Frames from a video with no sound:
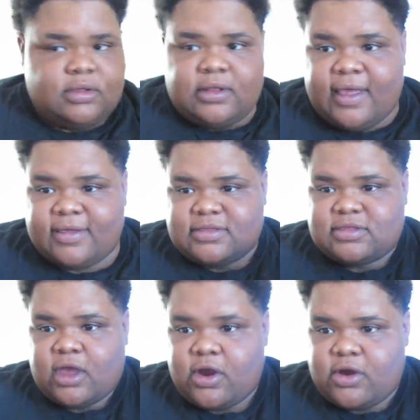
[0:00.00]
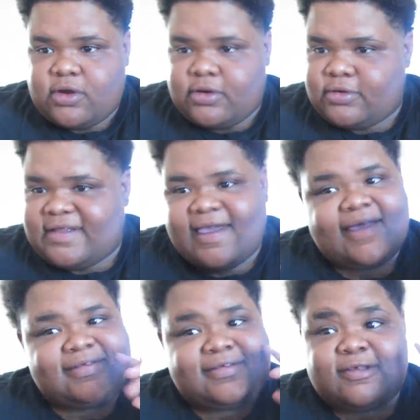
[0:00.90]
Yes, sir.
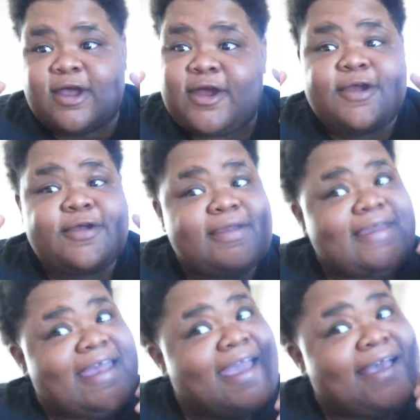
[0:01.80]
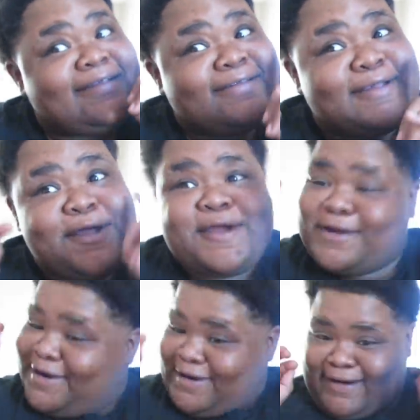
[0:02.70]
Yes, sir. Yes,
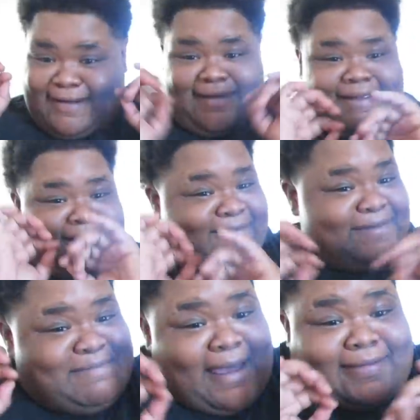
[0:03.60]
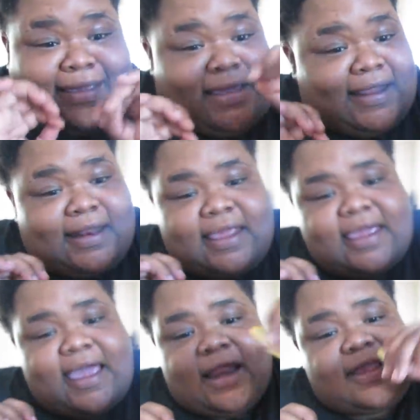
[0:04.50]
sir. We about to get it
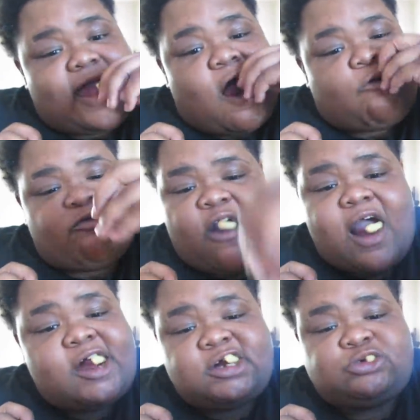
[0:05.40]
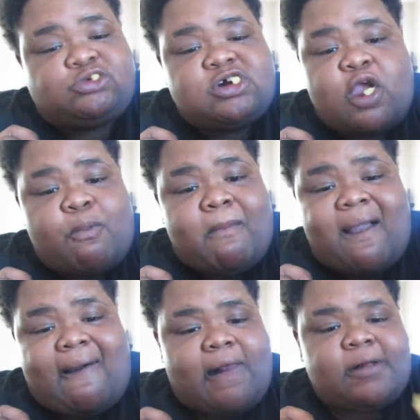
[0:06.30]
in. Got a young fry. It wasn't even
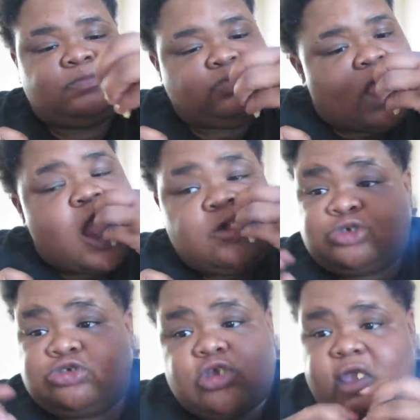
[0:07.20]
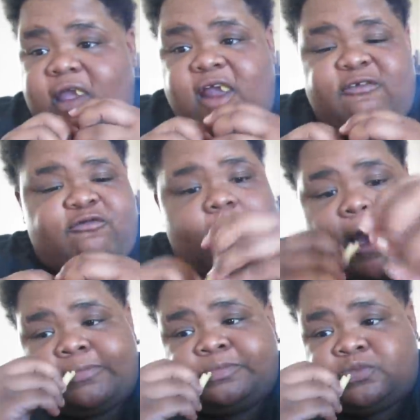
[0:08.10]
mine. It's the kid
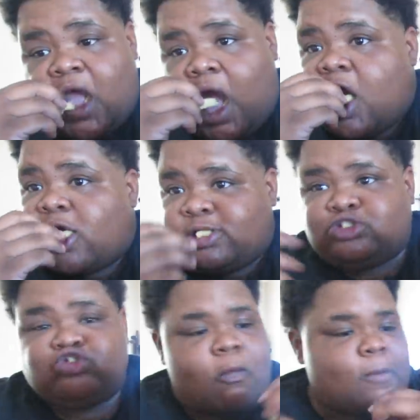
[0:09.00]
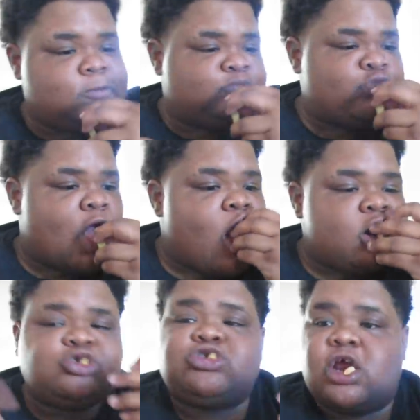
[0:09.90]
fry. Mm-hmm.
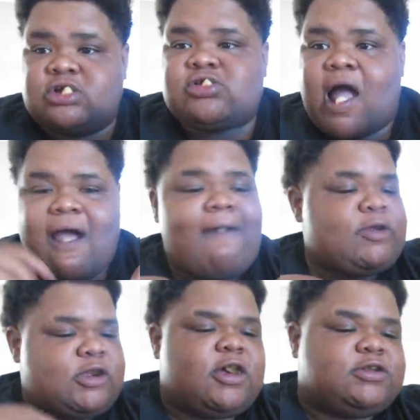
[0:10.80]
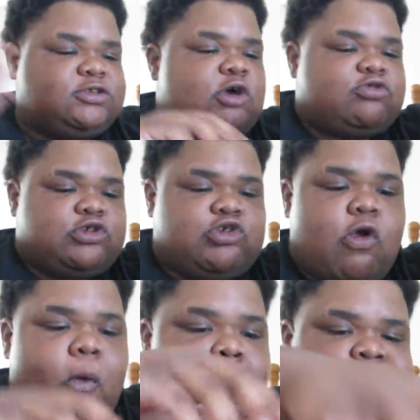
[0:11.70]
Set it live. You already know what to
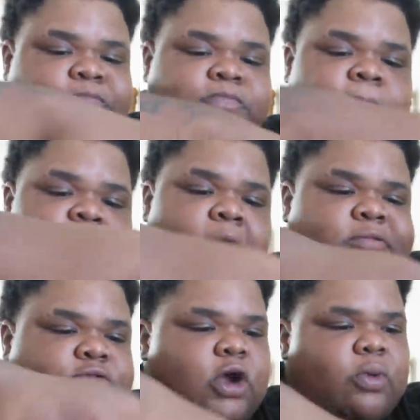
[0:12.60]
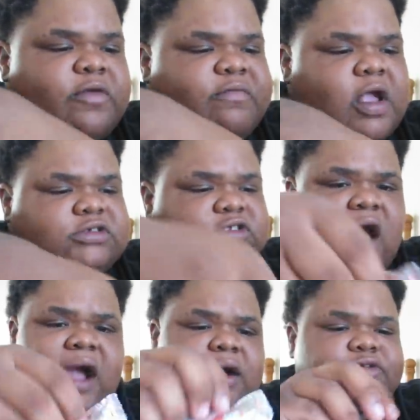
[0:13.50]
do. So where the fuck the
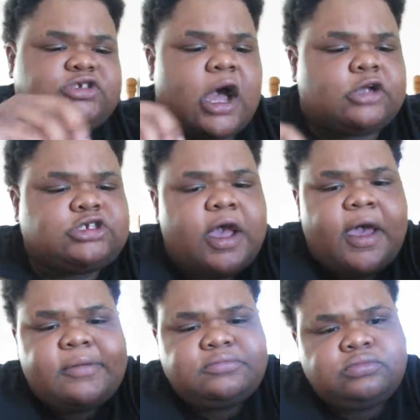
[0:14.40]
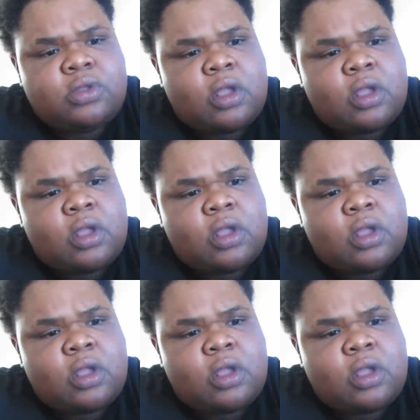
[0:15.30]
taco sauce at?